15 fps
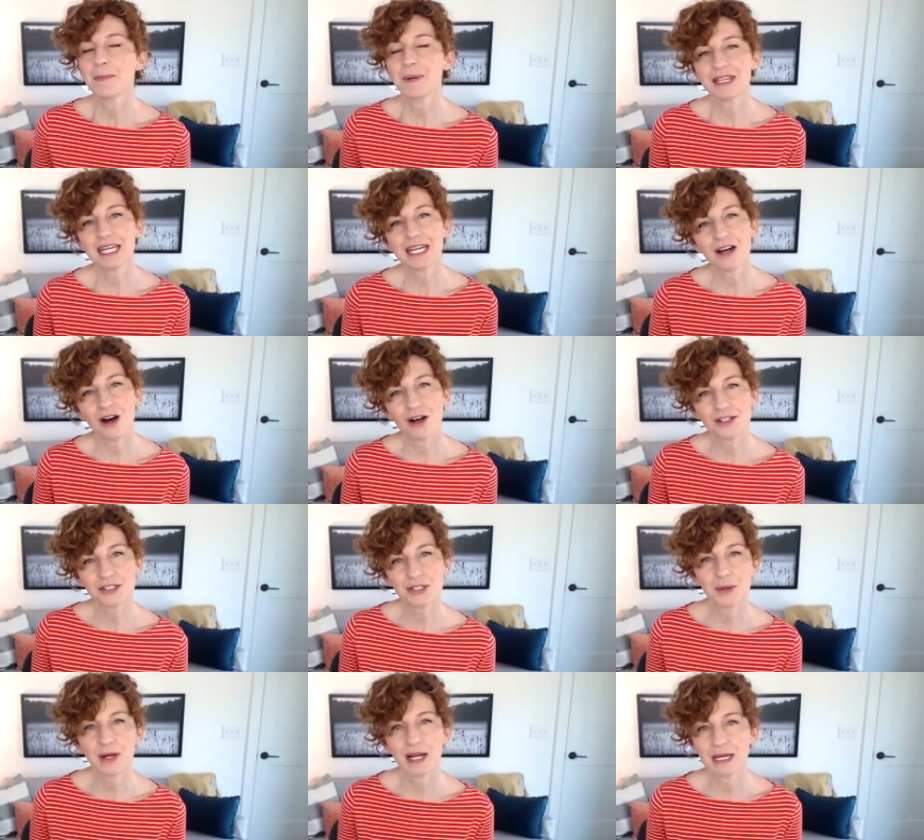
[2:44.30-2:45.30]
But they also
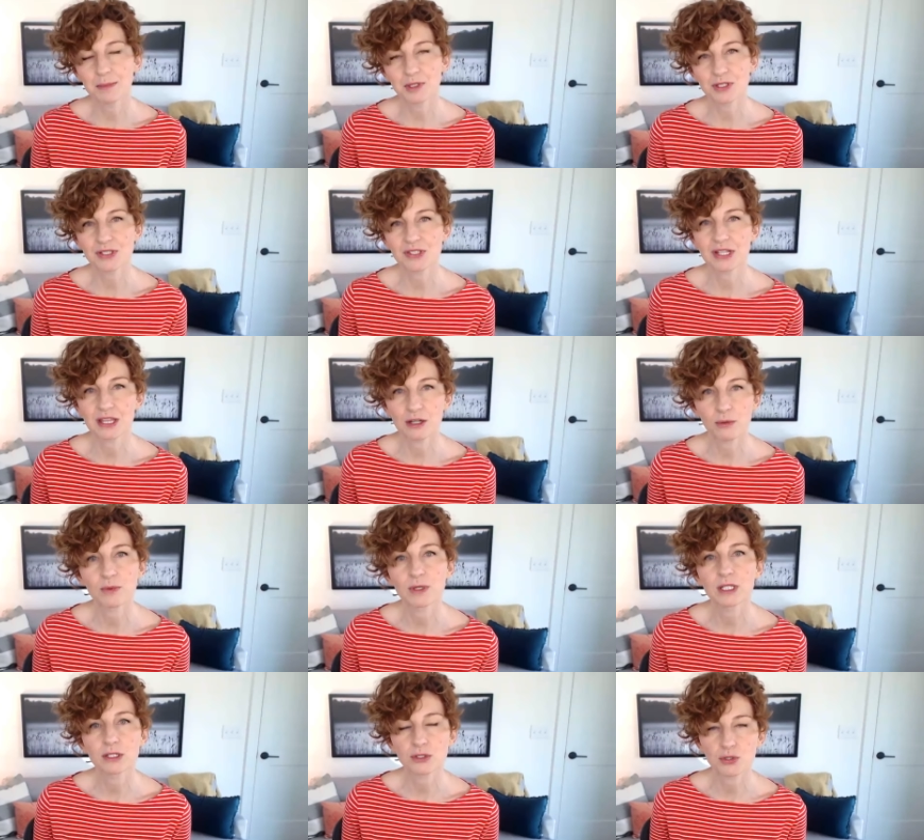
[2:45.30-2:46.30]
are able to see the
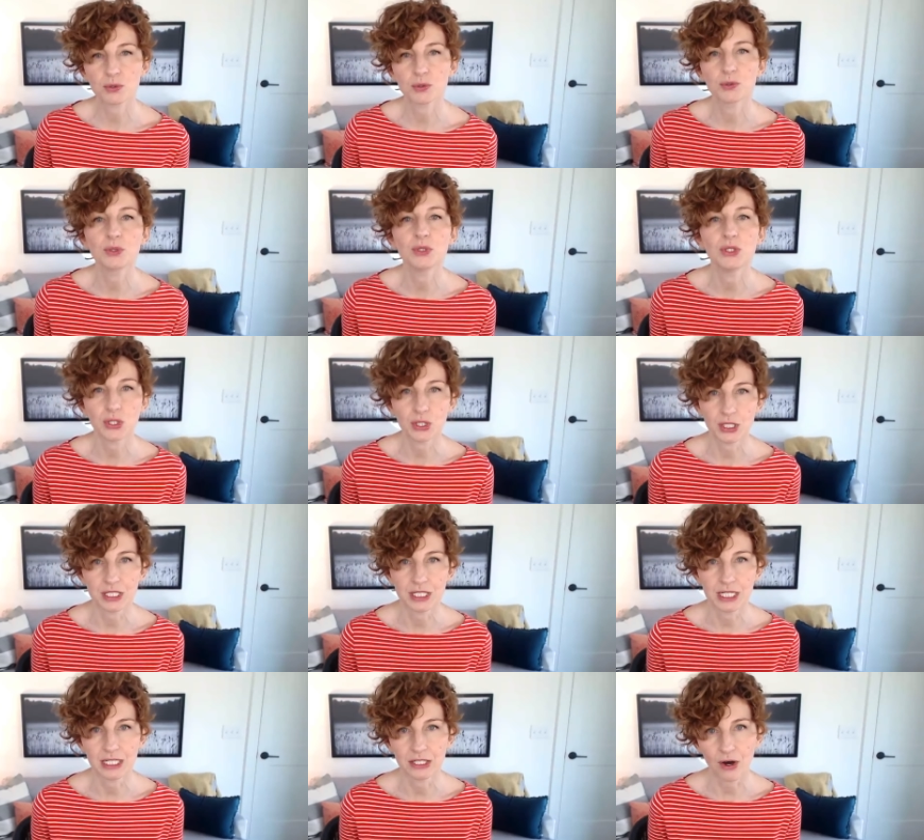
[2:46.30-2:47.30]
real true good
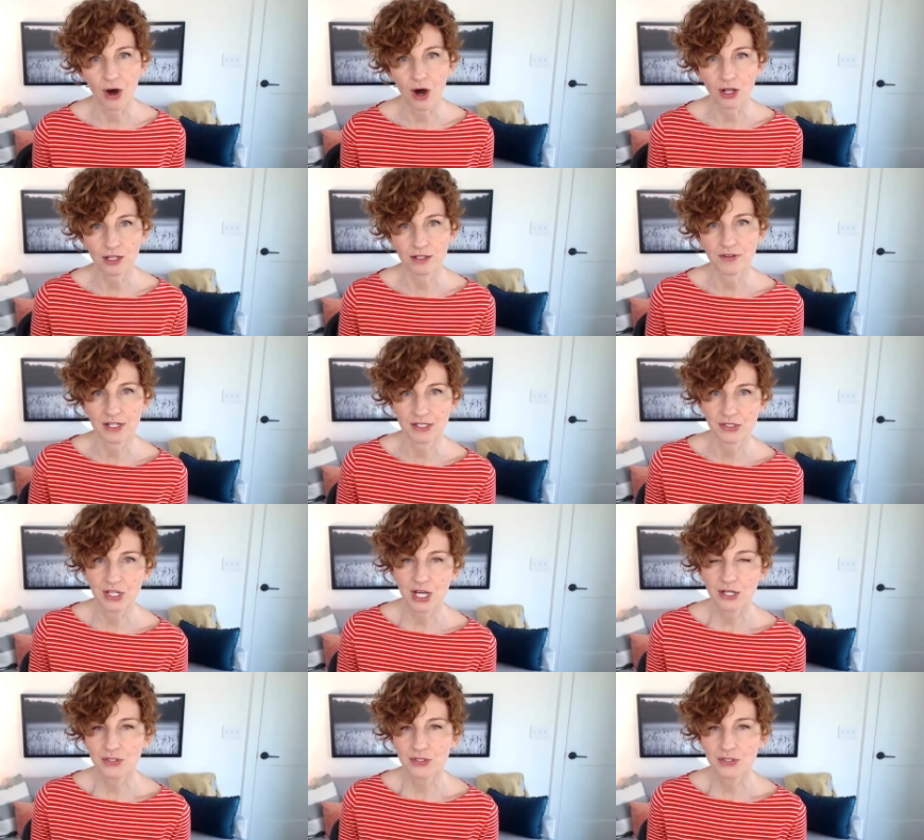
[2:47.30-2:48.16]
in all of us.